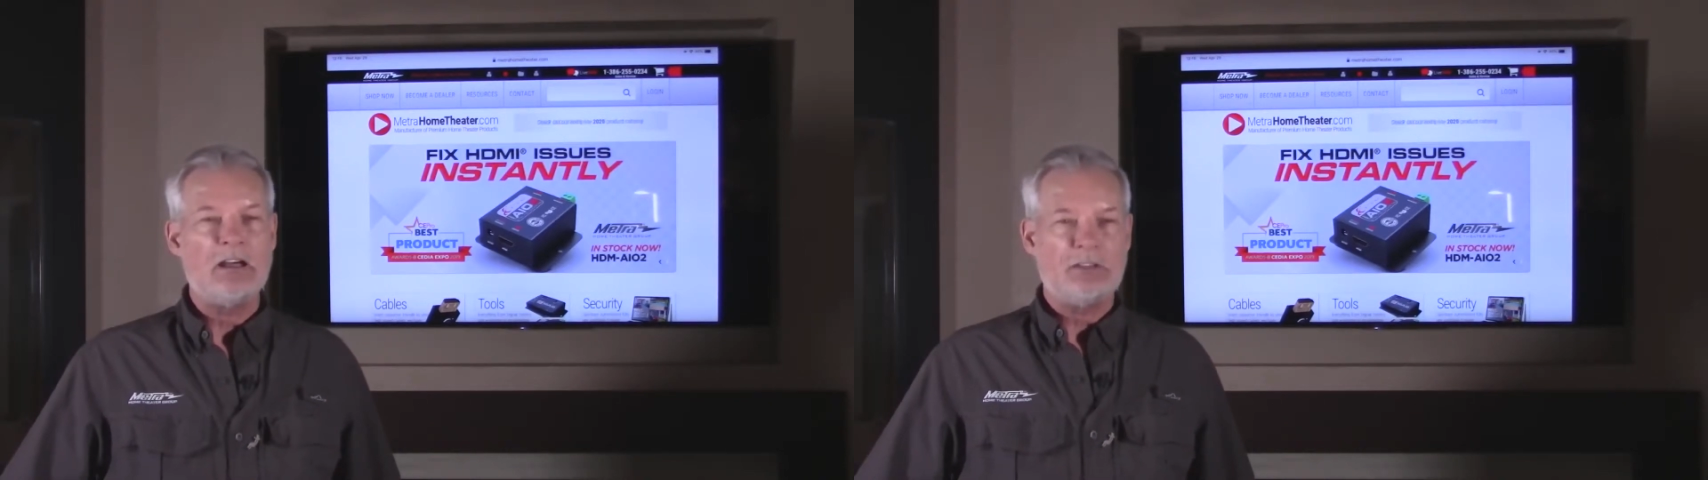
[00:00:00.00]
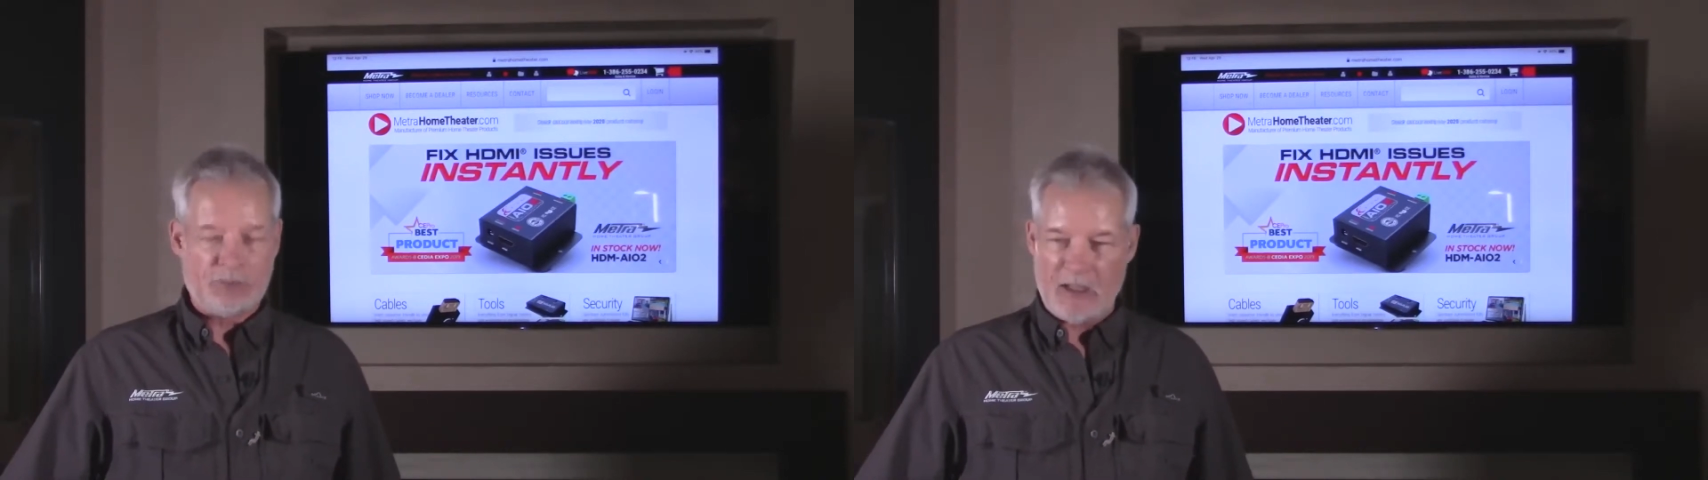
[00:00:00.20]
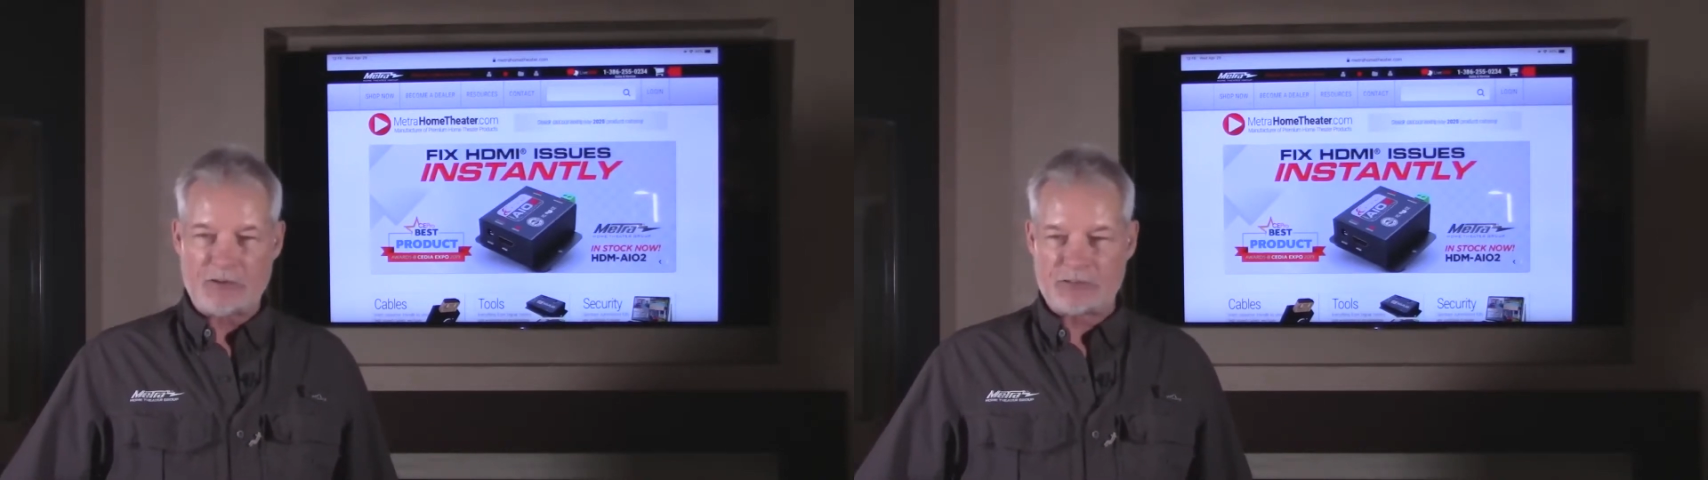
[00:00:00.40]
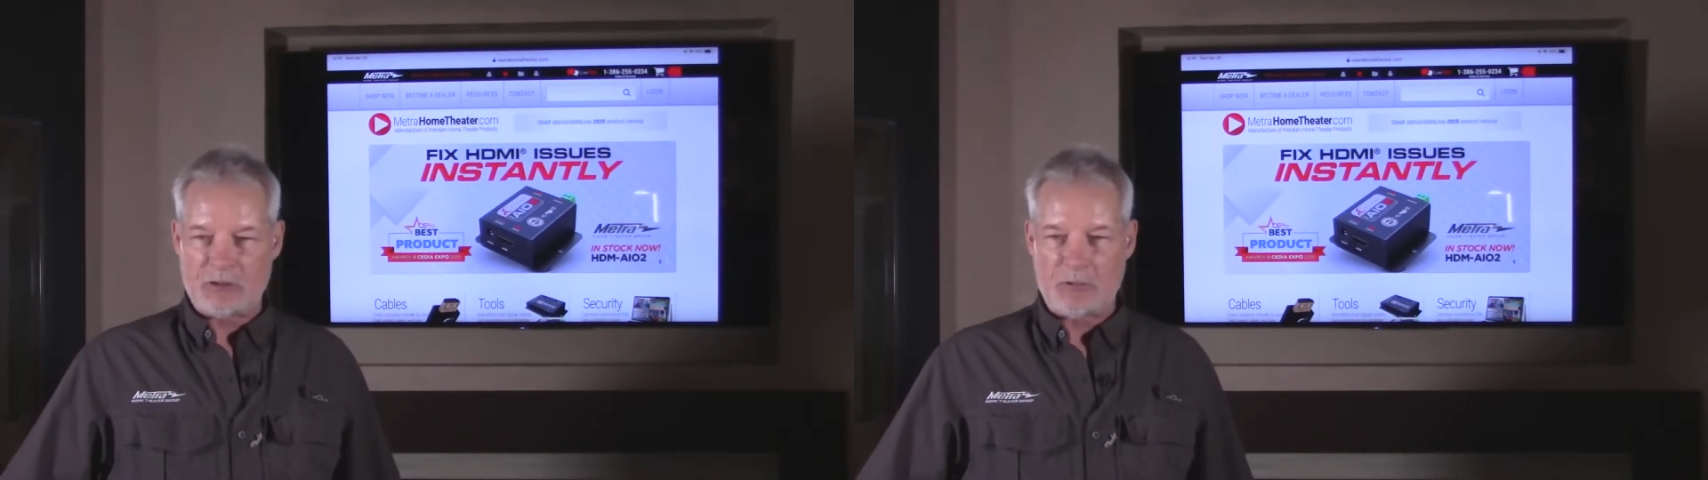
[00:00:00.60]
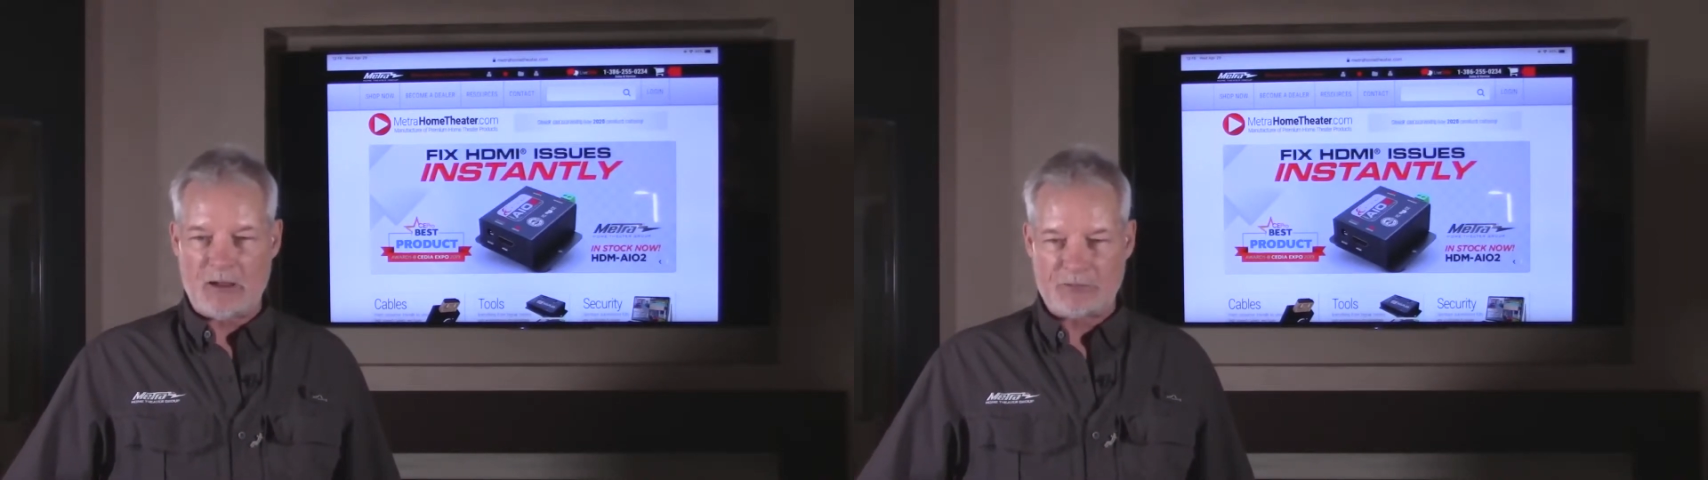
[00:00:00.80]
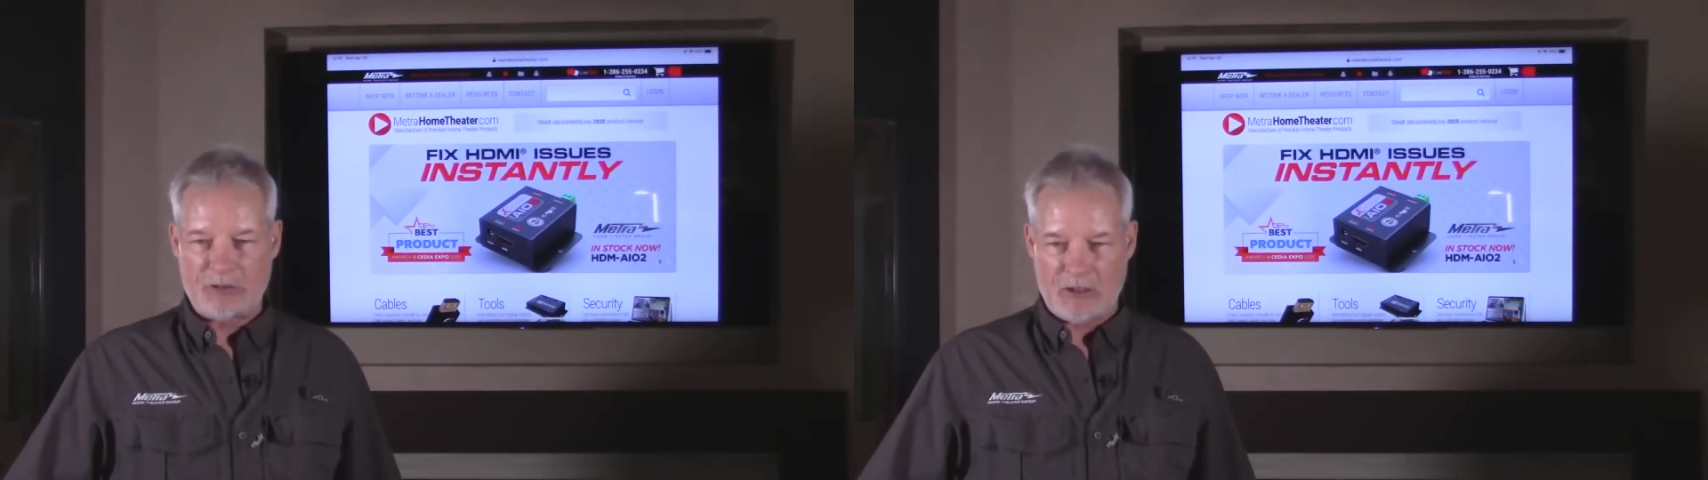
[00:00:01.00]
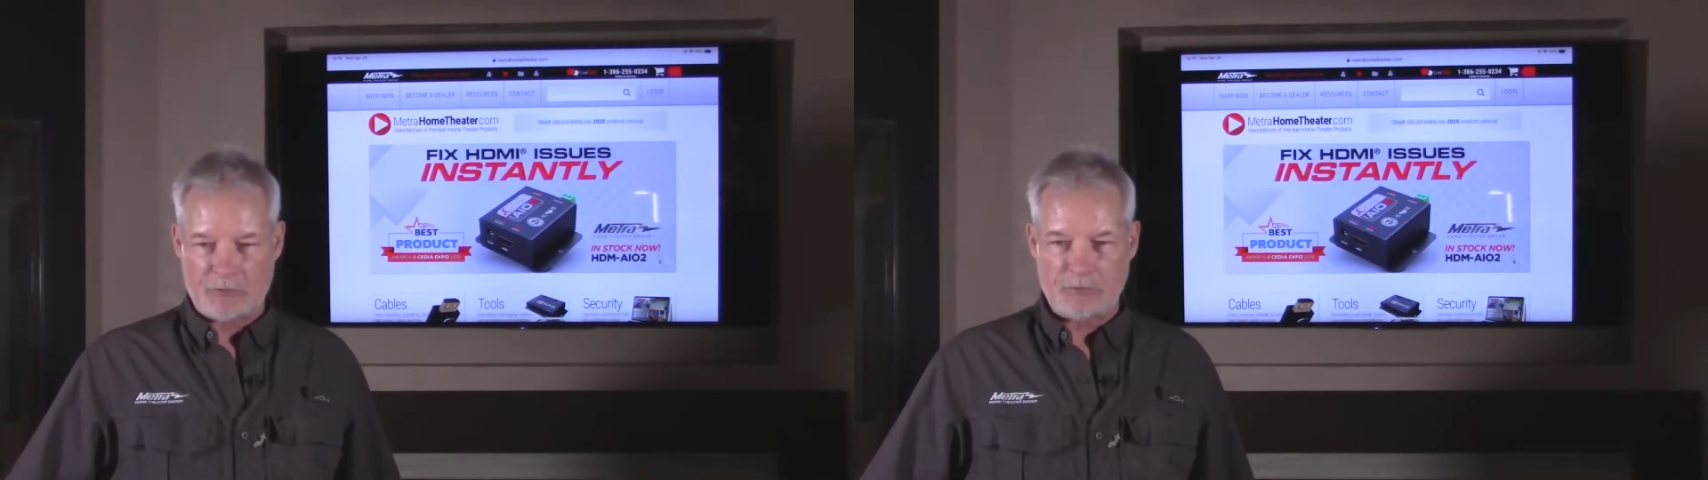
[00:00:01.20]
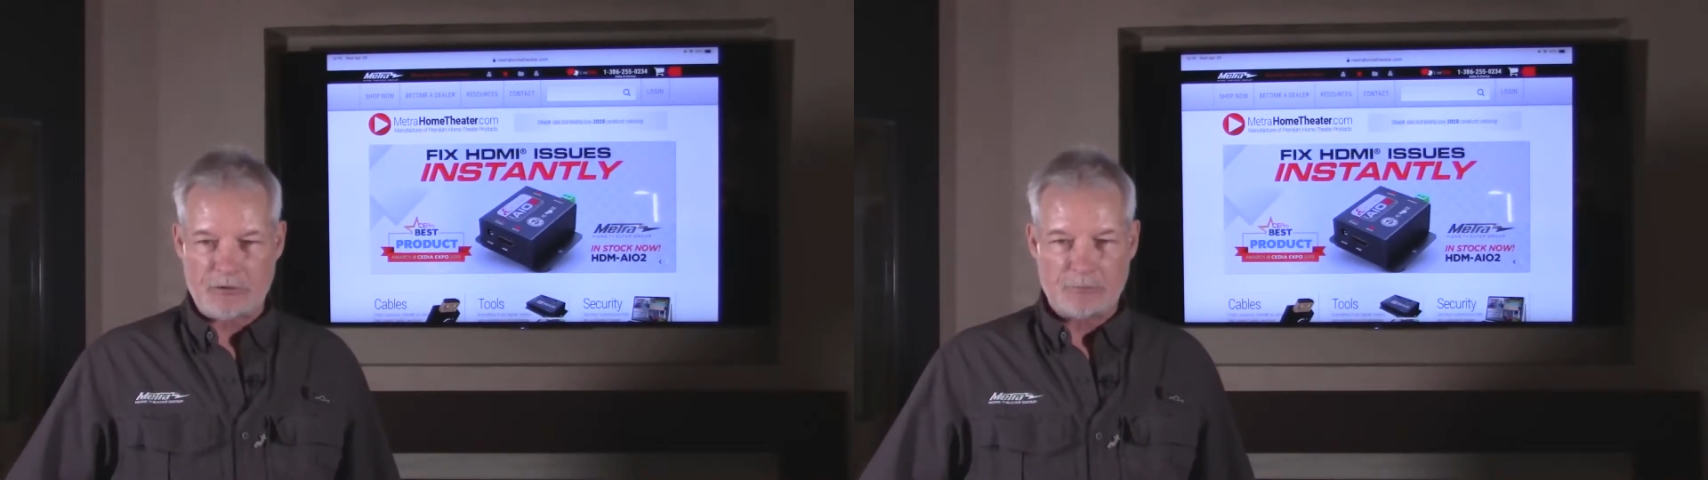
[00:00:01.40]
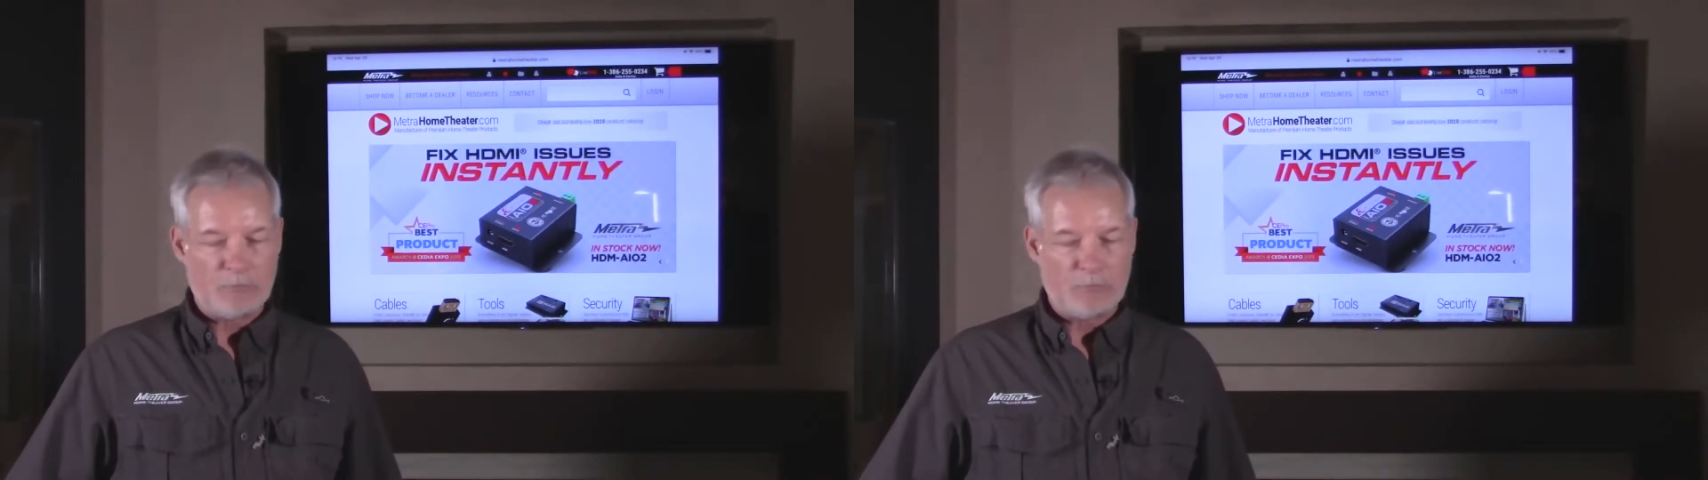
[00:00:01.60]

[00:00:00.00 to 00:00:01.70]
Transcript: the HDMI standard,